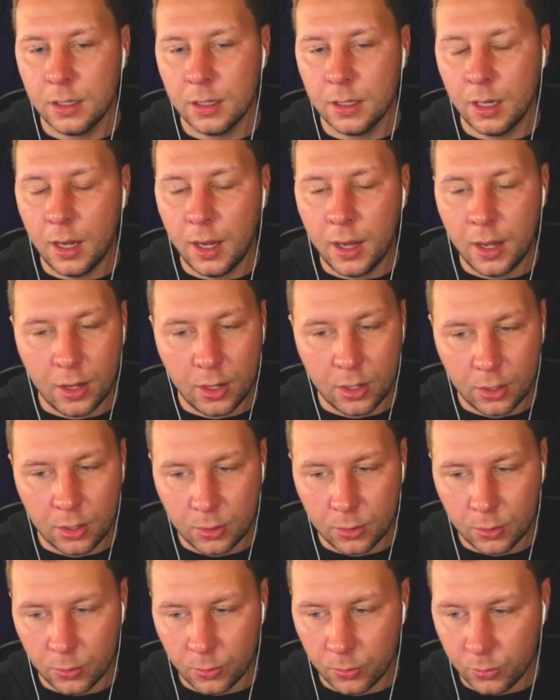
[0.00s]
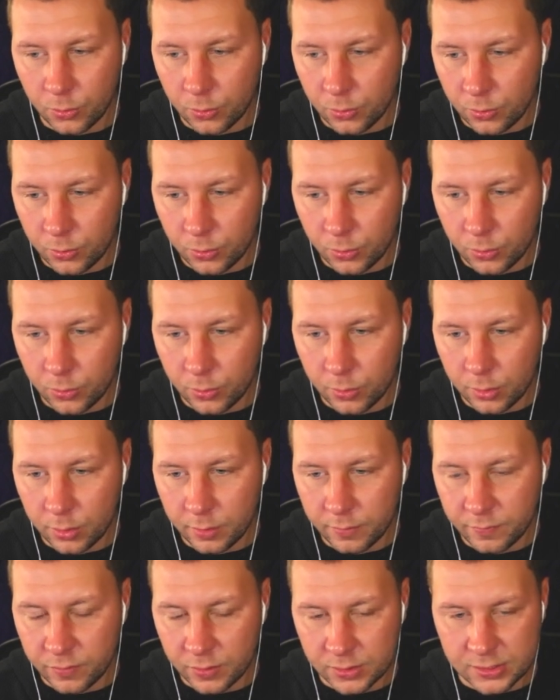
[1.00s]
Oh.
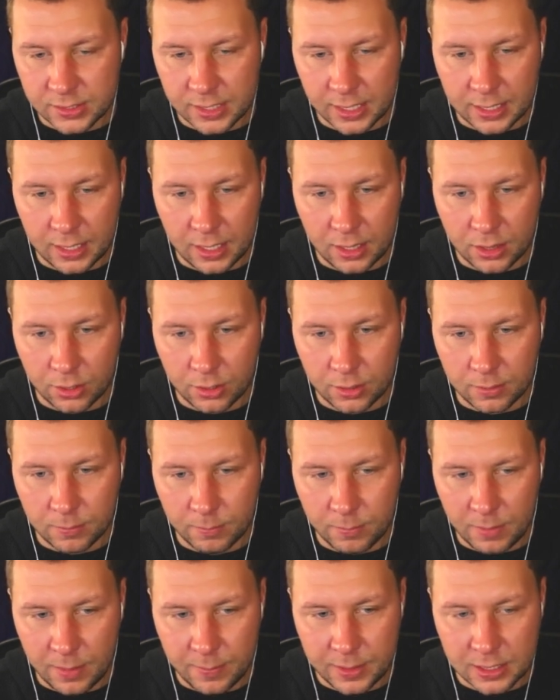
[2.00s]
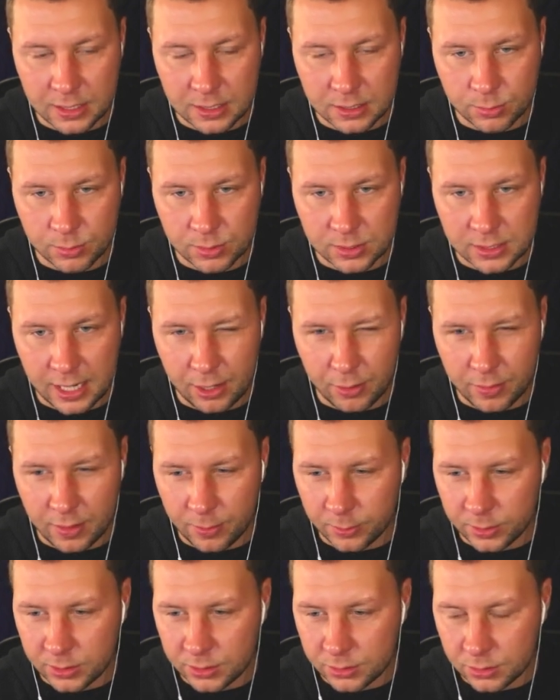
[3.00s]
For a second, I thought maybe this was how they
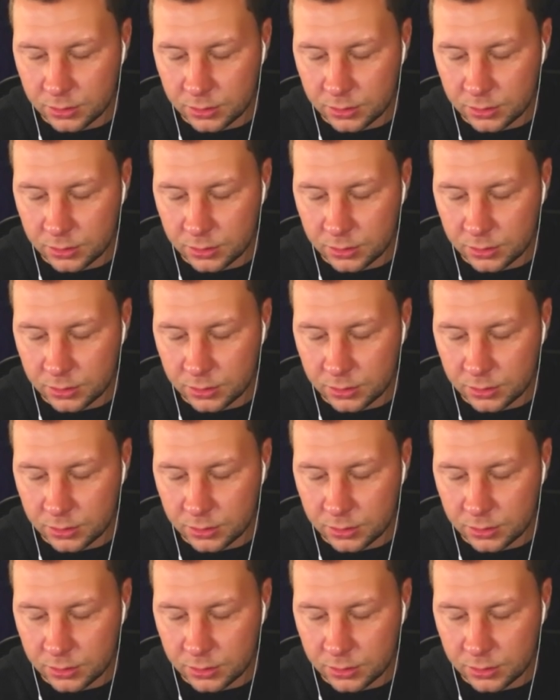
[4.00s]
would